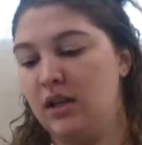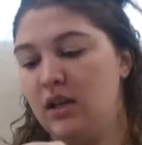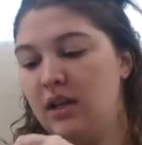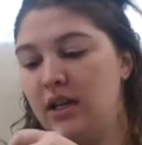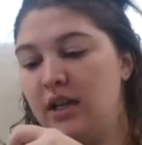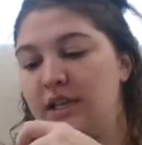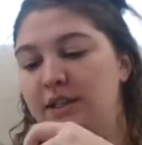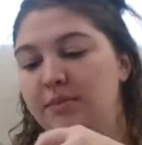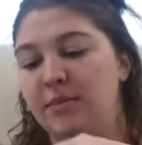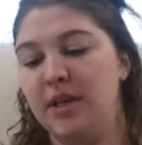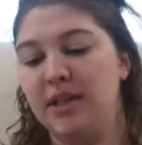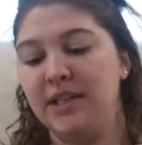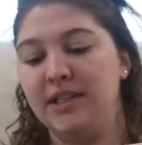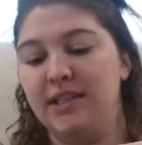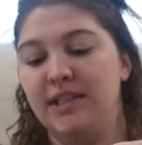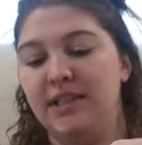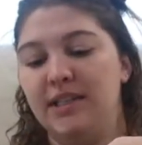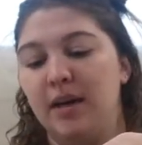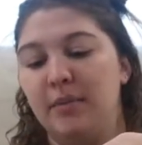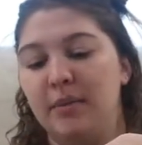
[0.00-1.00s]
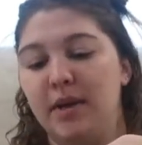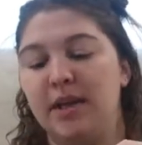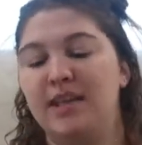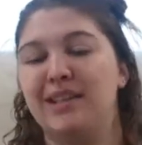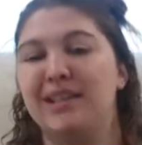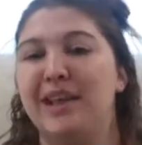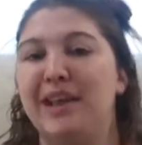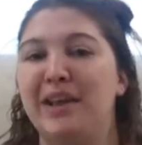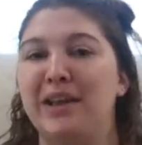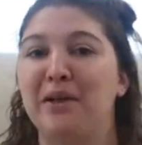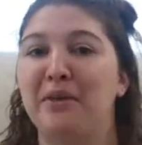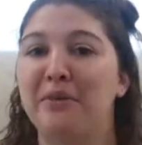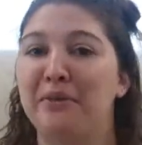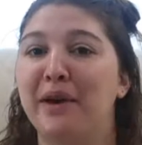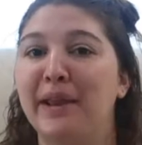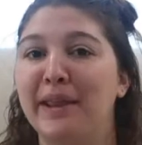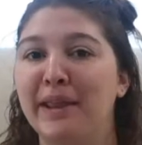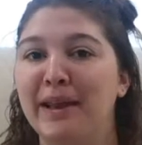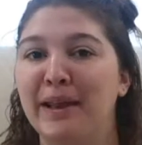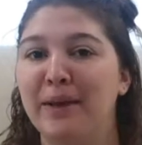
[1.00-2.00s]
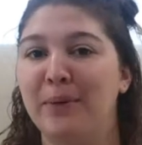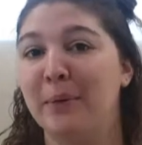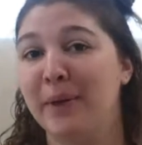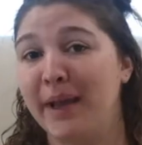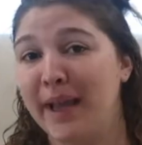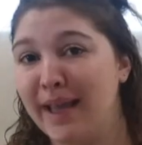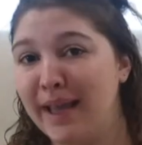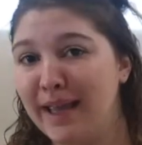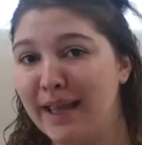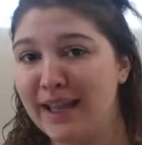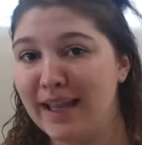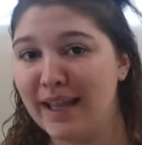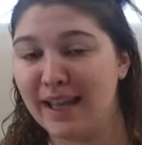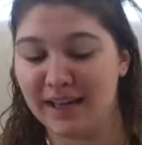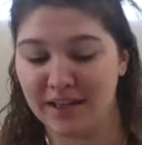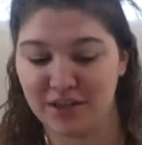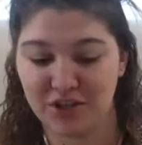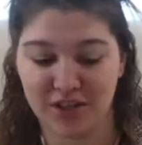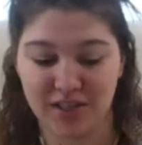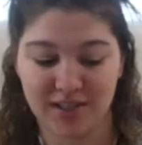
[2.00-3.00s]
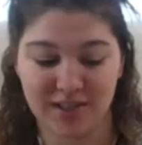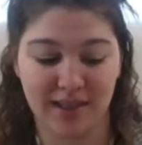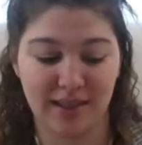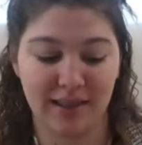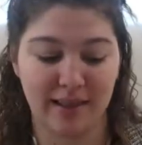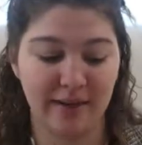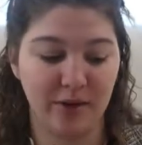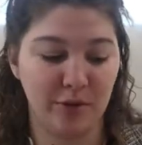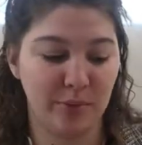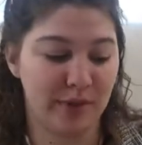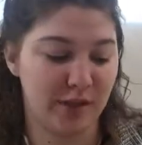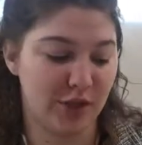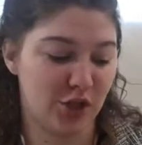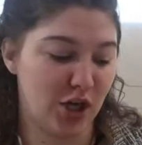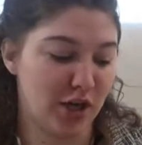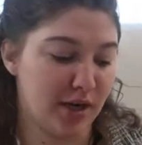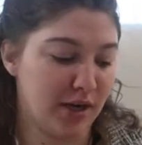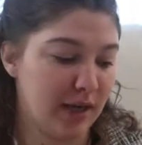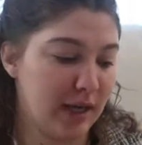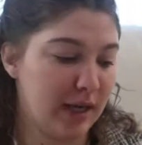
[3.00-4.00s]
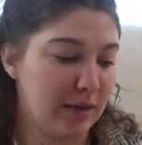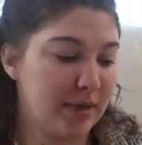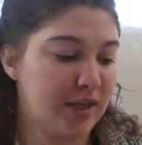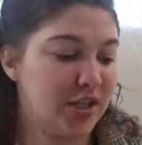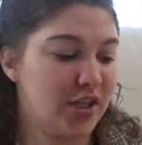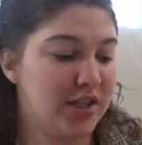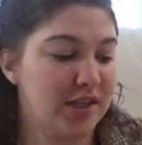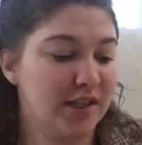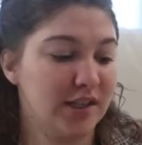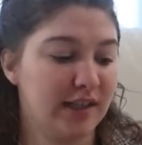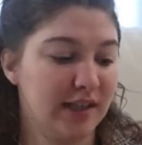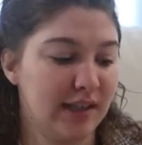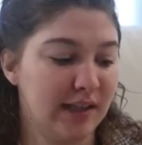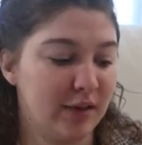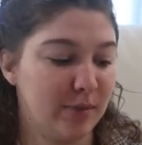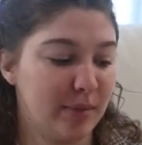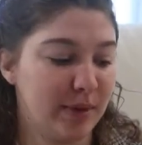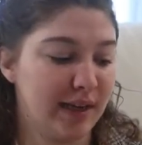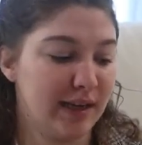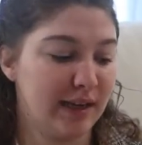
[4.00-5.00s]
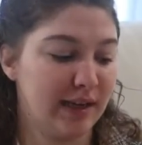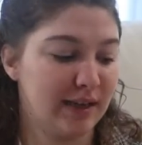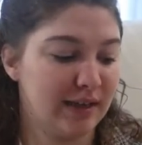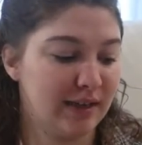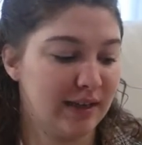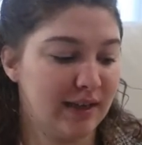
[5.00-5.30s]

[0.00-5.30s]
Because my stomach's like really weird. Like she's a little bit chunky, but she's a little bit